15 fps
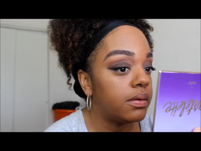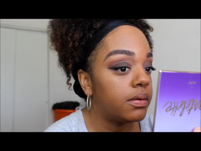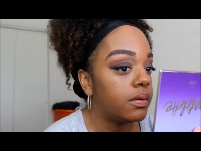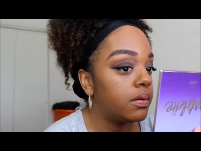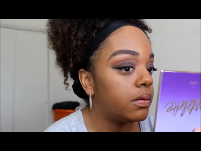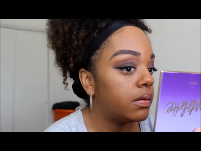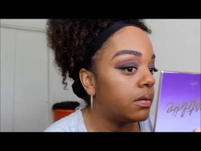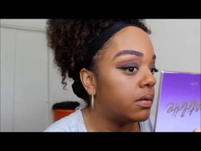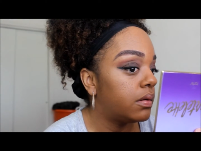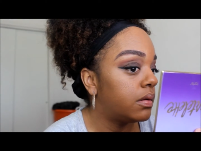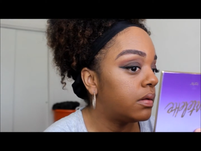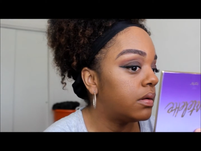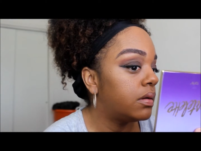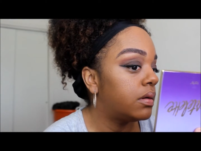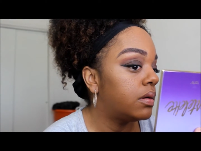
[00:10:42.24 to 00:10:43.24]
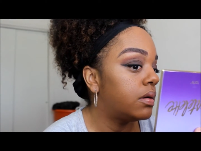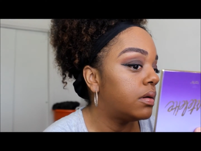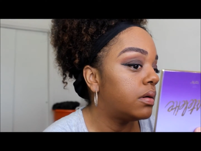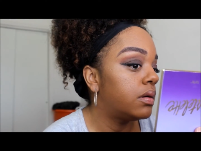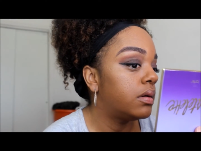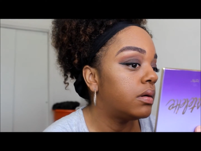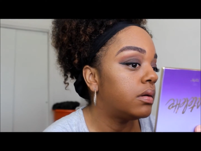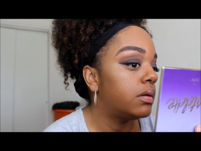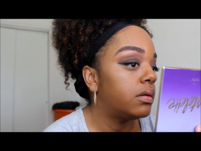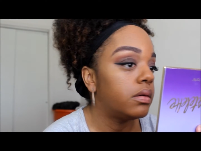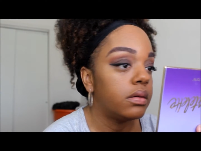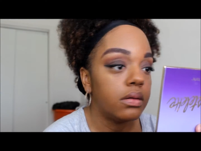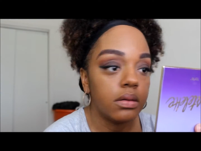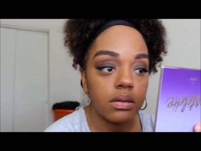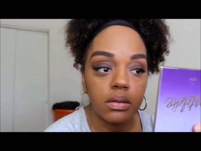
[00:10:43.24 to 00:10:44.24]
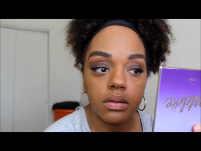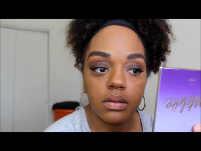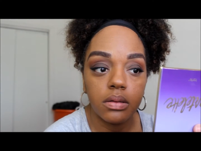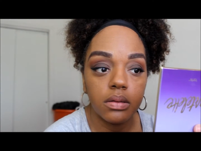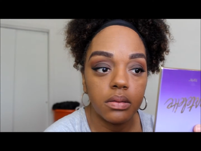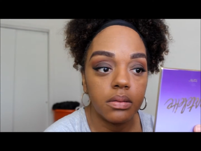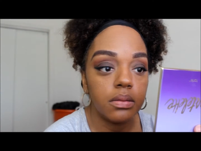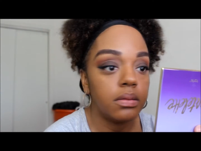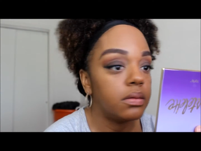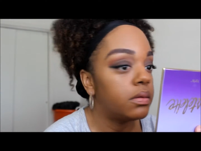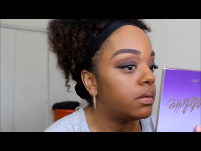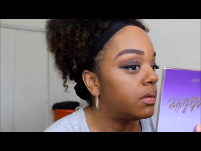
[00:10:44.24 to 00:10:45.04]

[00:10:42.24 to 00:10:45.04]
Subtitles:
(silence)